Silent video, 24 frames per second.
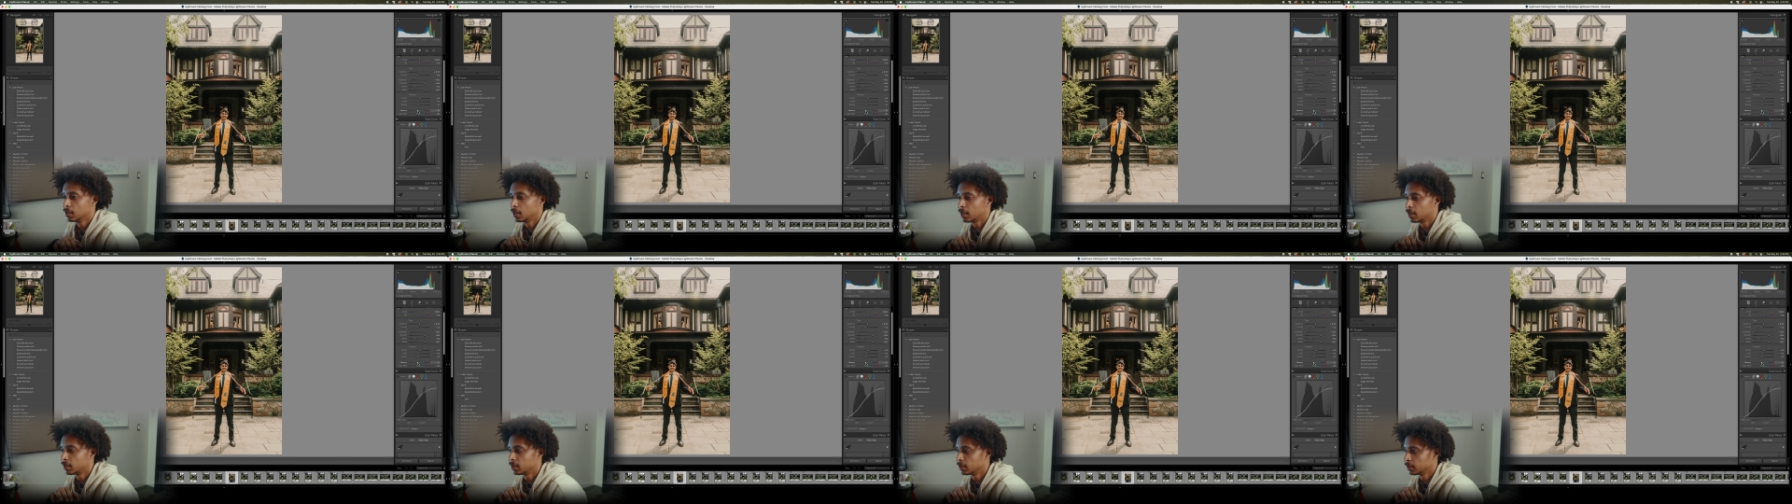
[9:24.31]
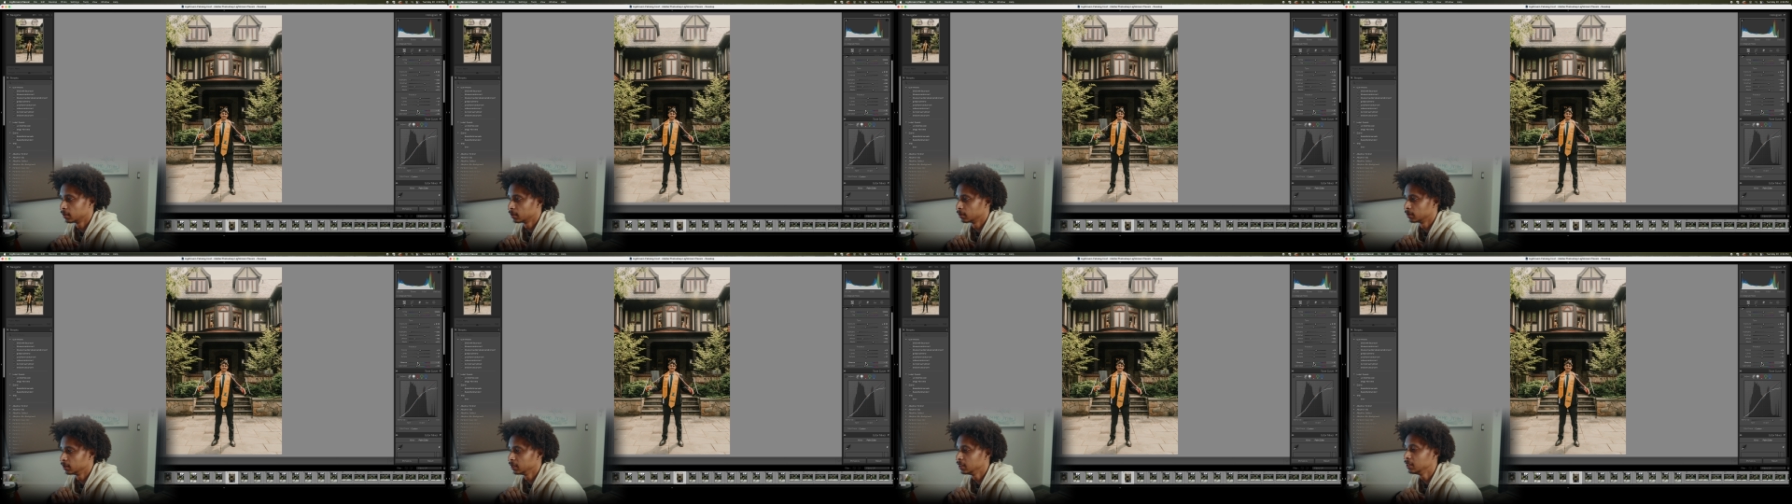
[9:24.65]

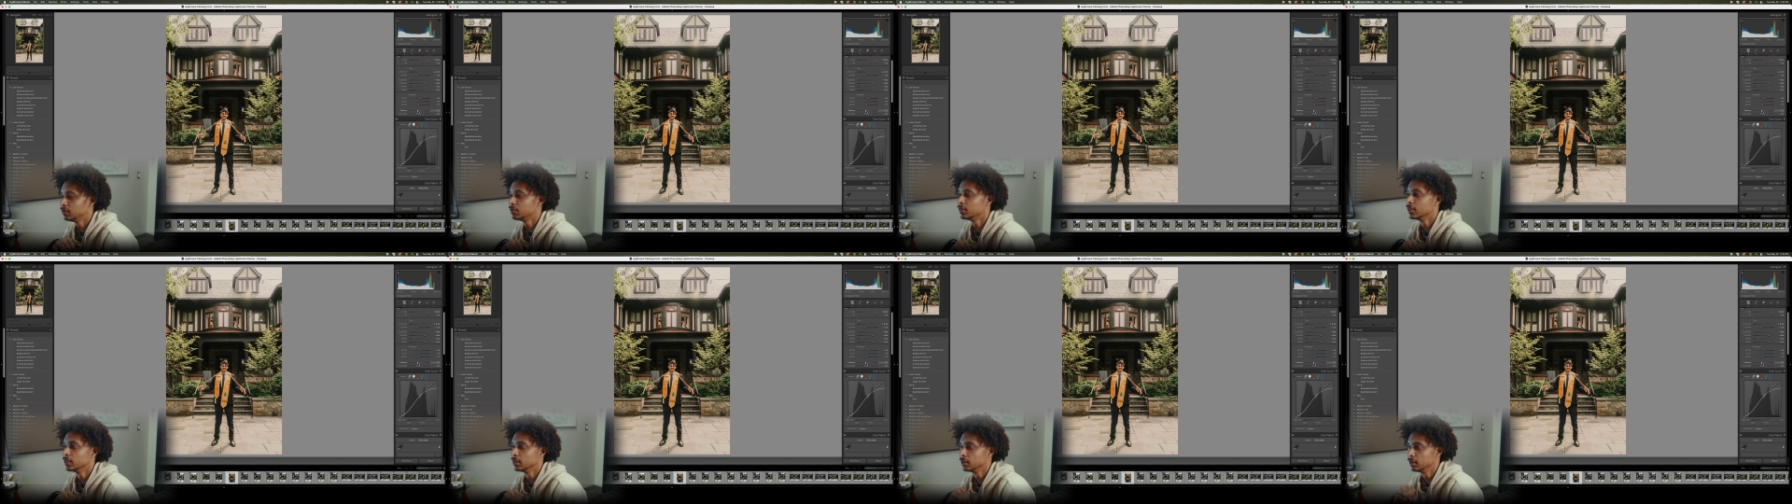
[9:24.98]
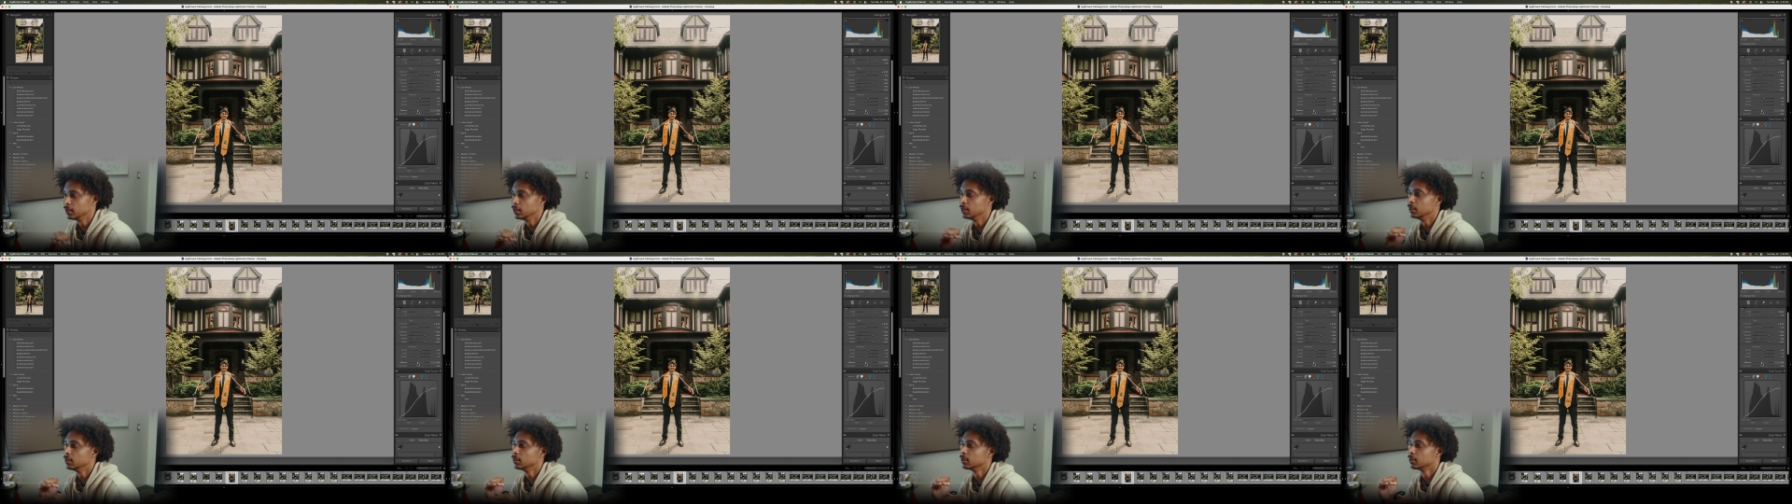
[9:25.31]

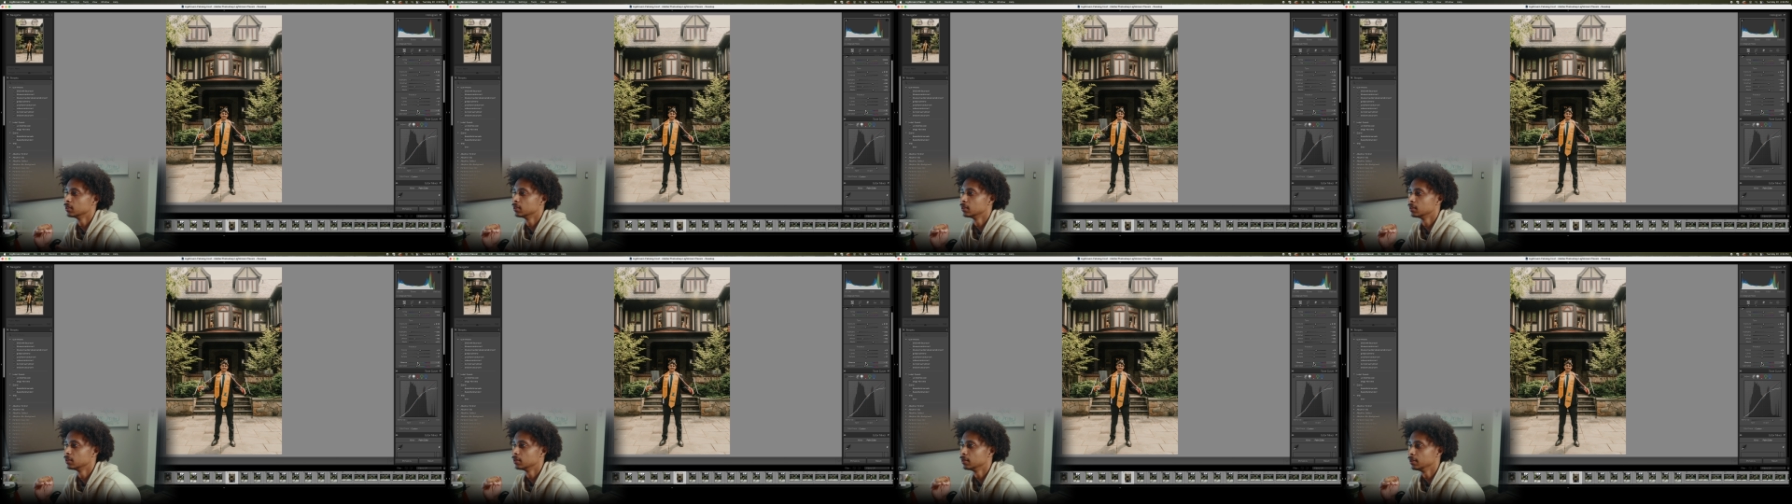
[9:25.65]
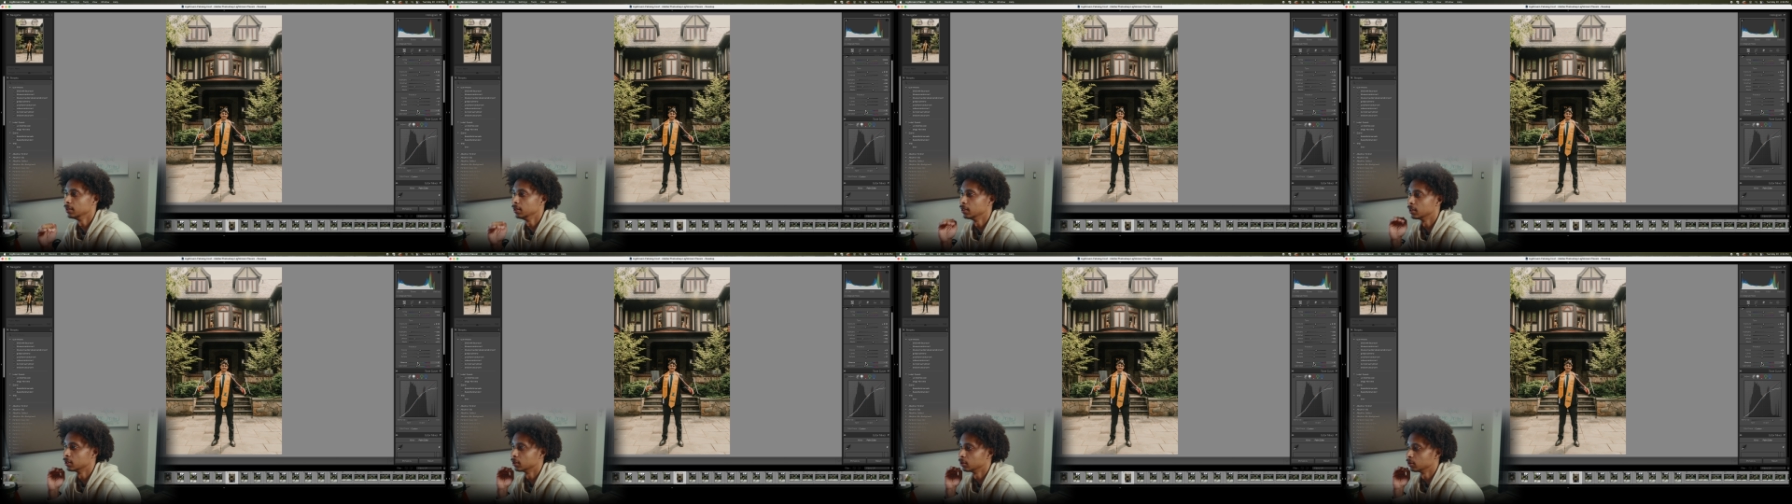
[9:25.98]

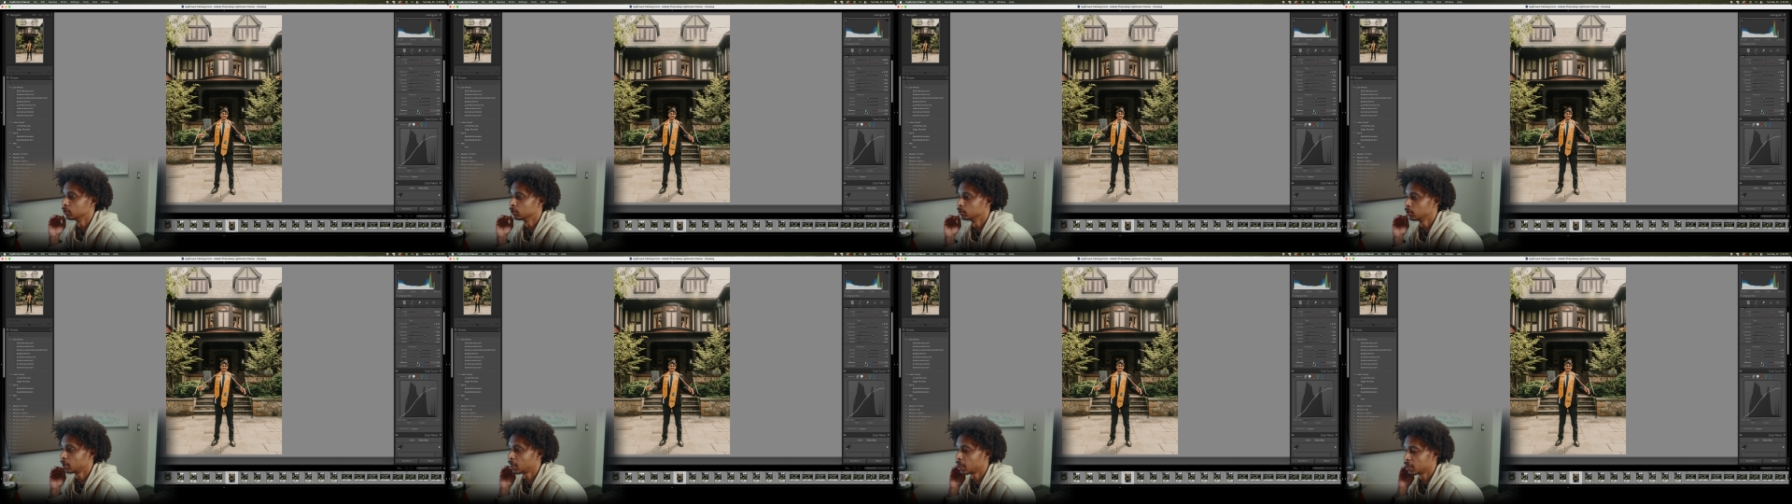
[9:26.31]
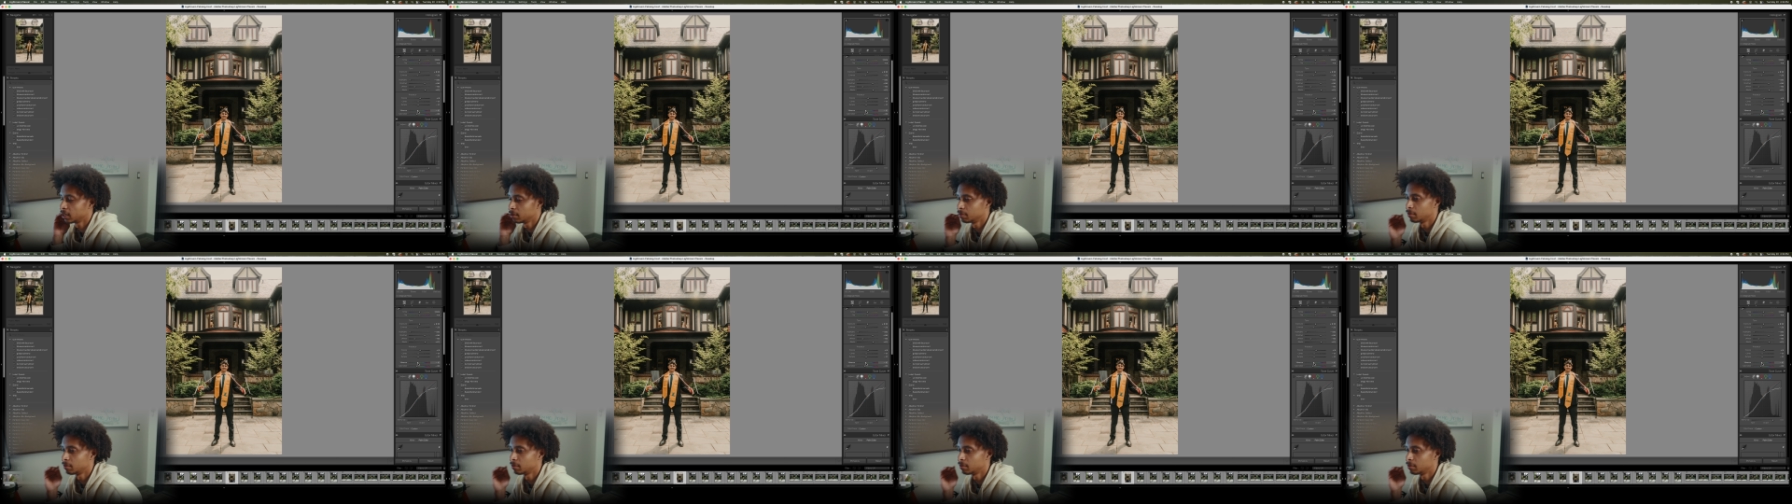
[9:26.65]
kind